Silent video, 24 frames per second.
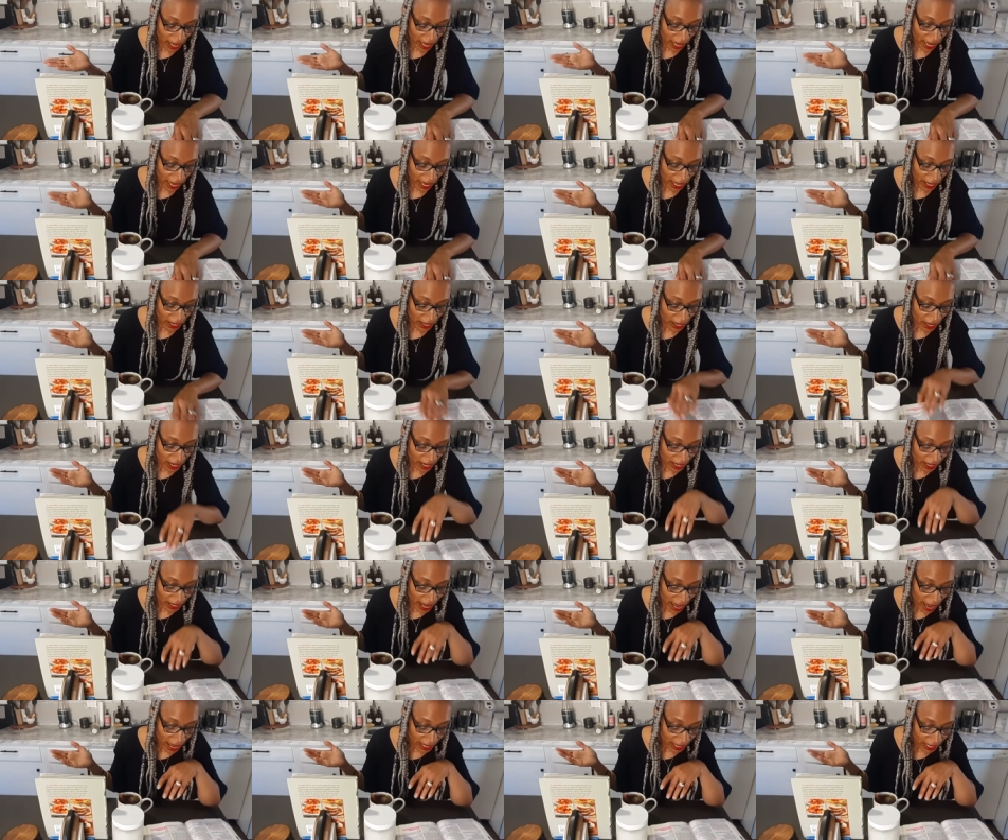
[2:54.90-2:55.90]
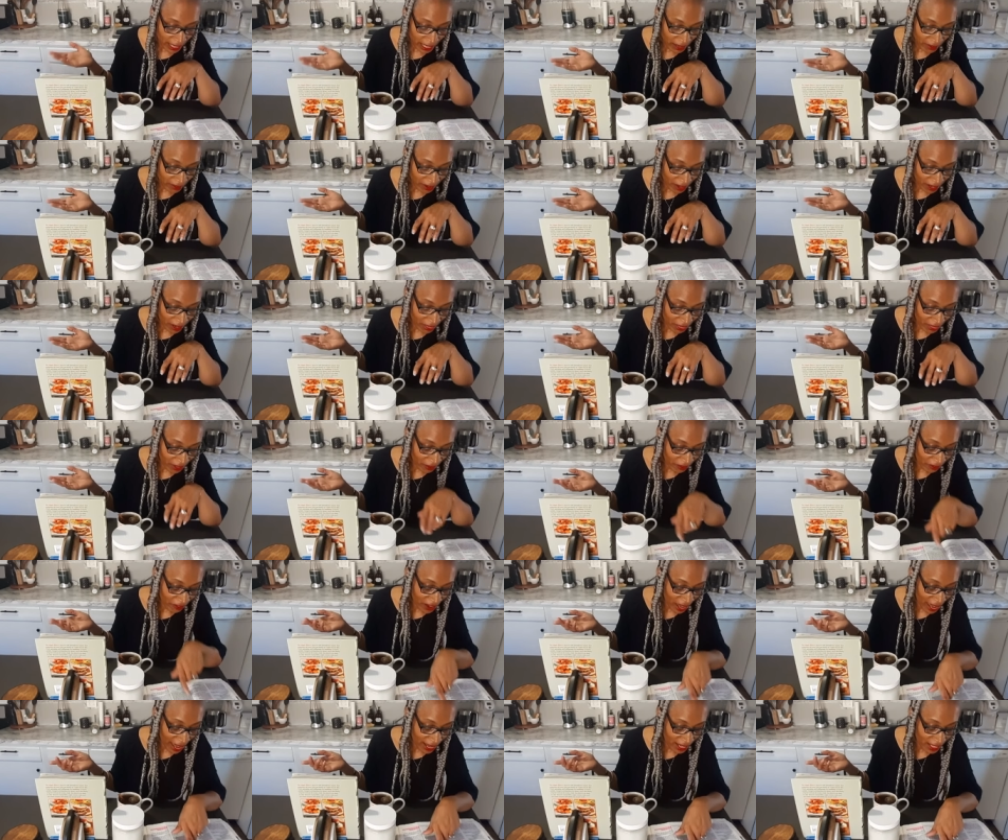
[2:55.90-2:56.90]
And not even the
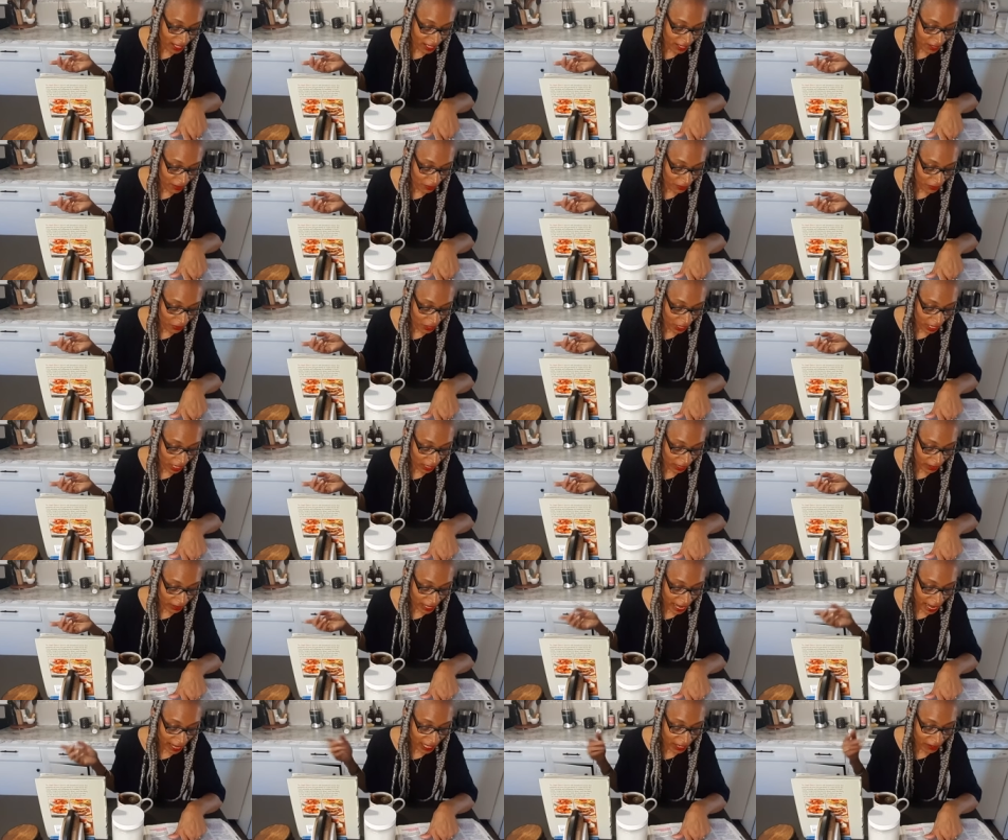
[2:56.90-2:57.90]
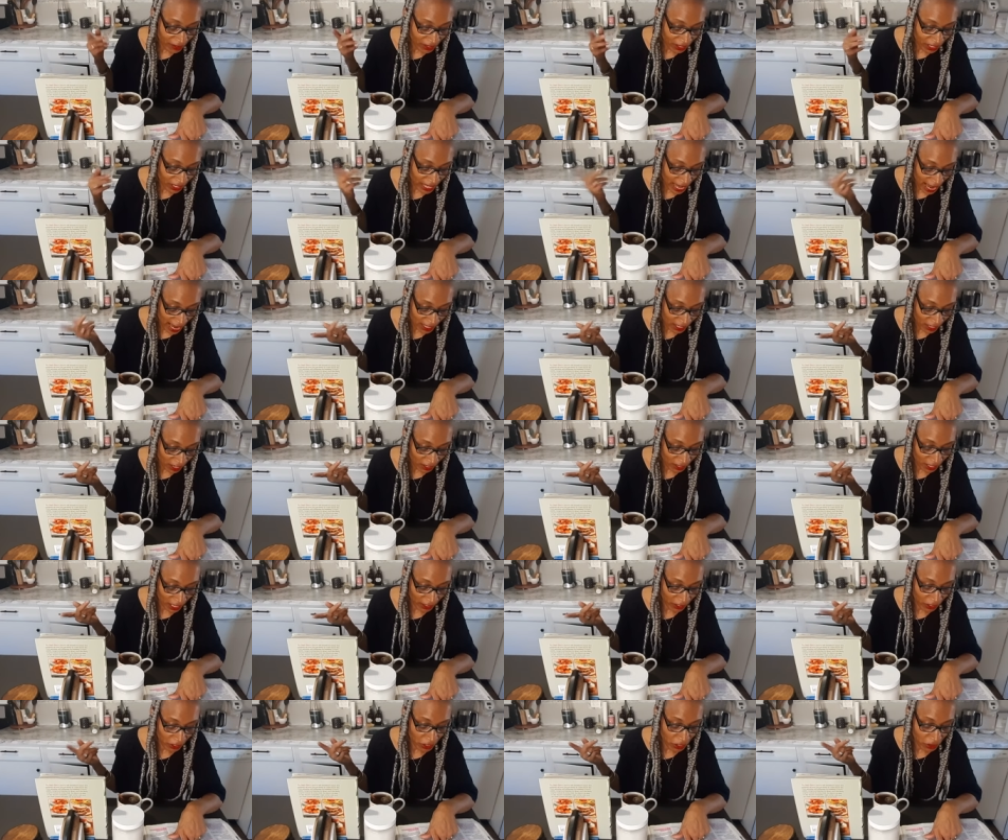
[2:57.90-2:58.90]
facts, not even the tax
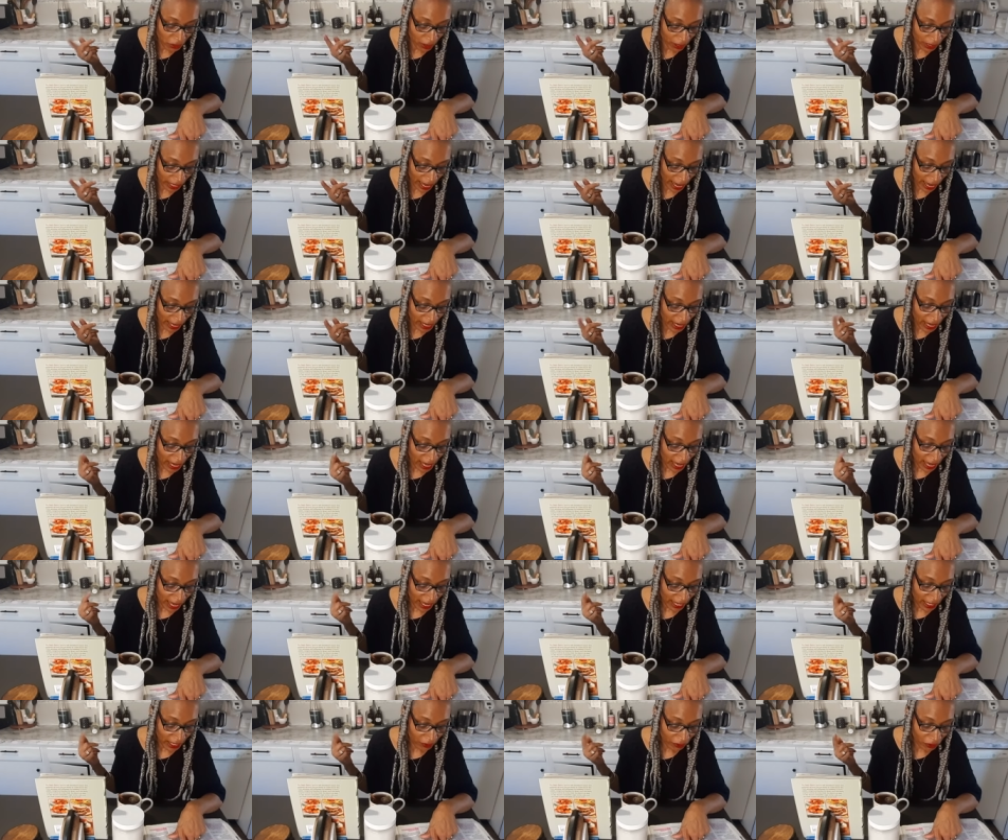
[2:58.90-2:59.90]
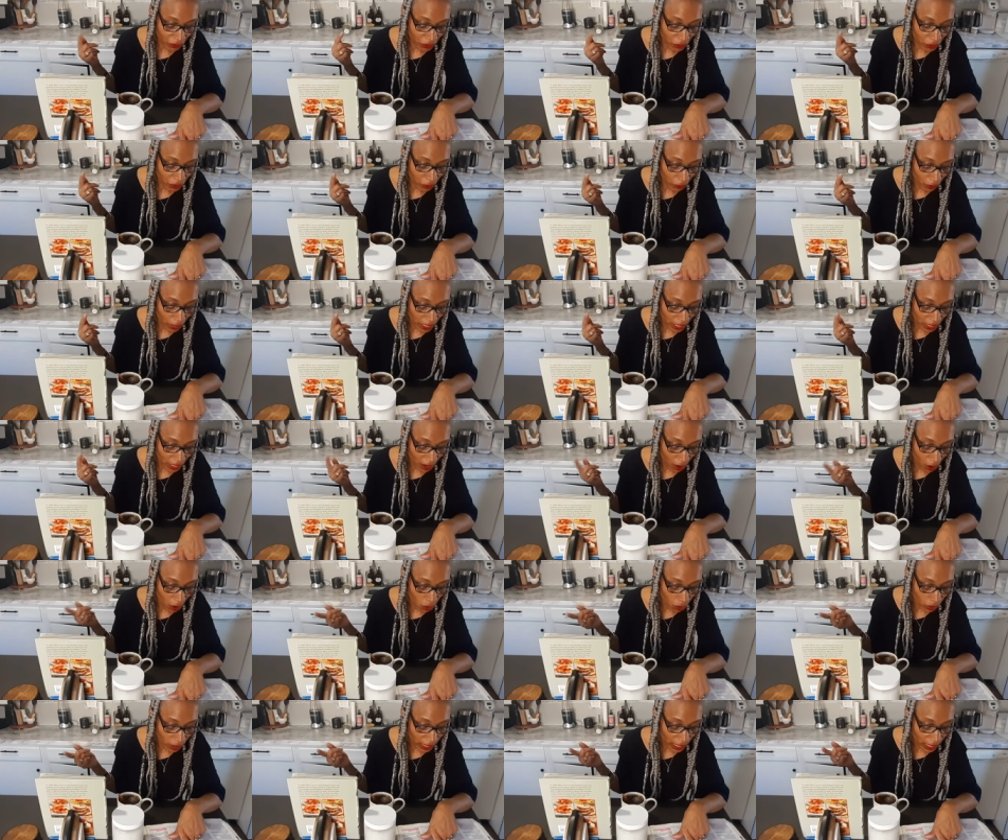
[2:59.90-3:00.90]
collectors doing that. And if you greet
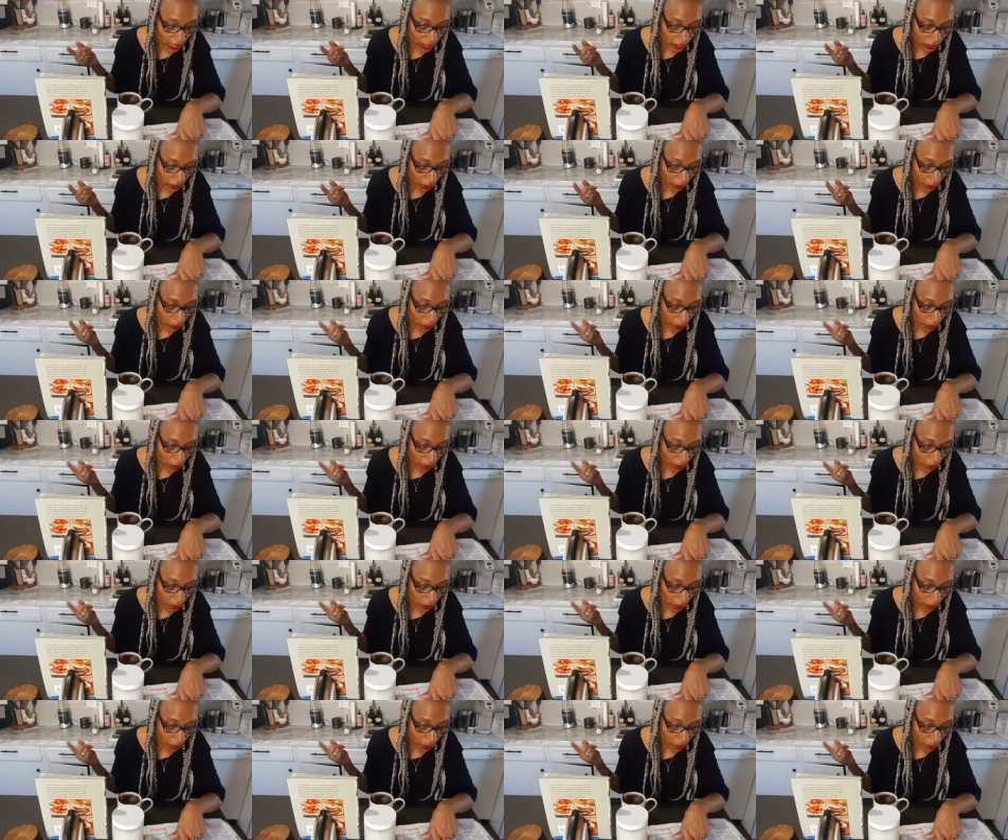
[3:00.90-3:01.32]
only your